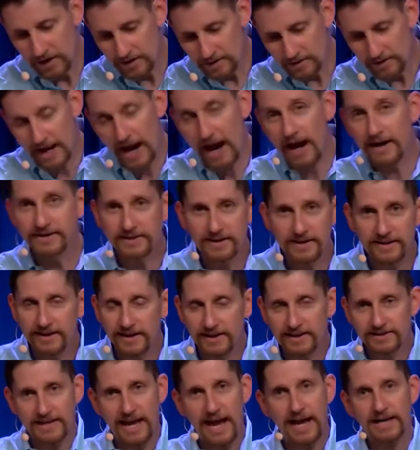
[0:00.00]
Now, I did the
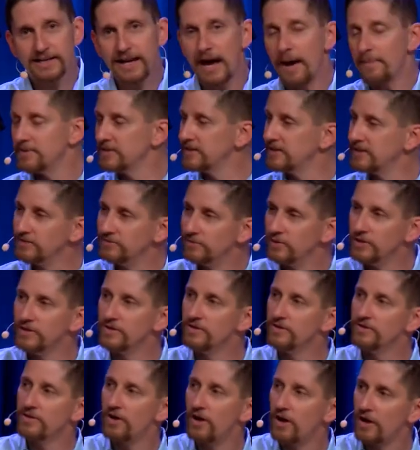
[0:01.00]
exact opposite of what
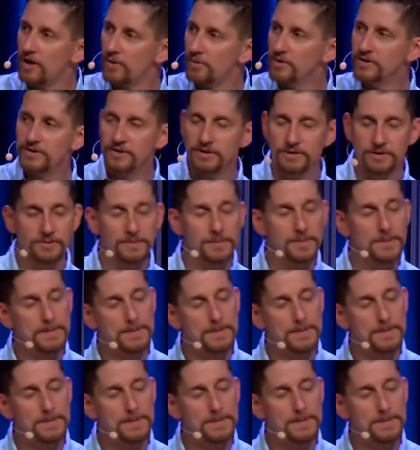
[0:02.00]
you thought I would do.